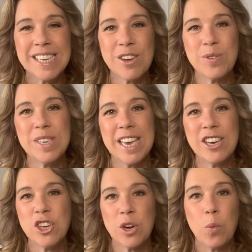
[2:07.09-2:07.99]

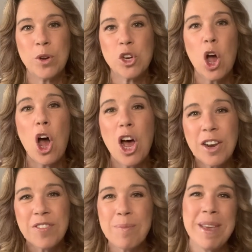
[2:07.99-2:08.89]
Association, which all
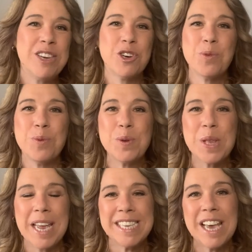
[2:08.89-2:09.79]
of the major cruise
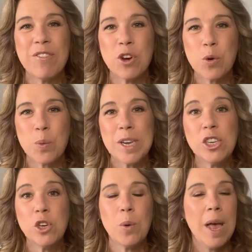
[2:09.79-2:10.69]
lines have agreed
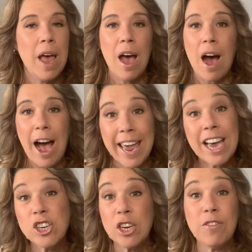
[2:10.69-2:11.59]
to, I
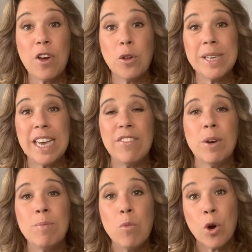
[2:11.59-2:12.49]
actually felt
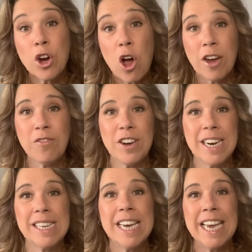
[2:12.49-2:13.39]
even more
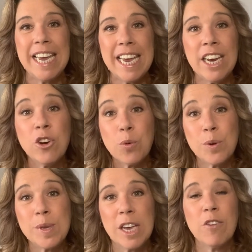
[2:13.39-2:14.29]
confident in
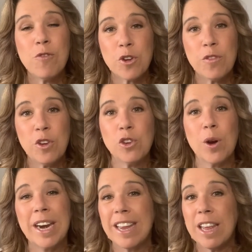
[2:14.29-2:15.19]
cruising for the future.
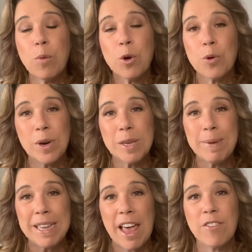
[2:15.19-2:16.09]
And I think we're going to
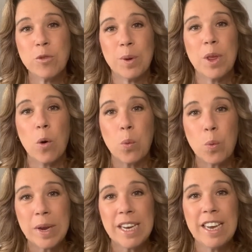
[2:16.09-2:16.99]
be left with a
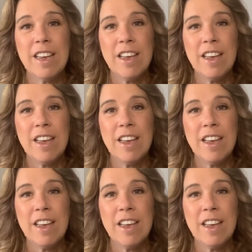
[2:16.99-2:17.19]
really